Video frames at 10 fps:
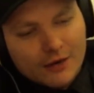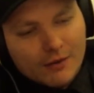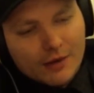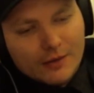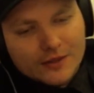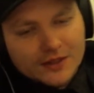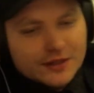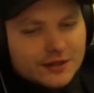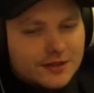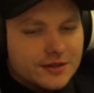where I was
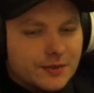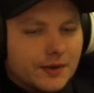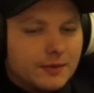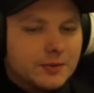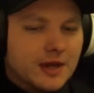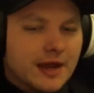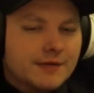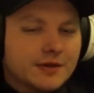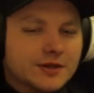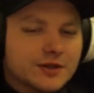like
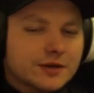having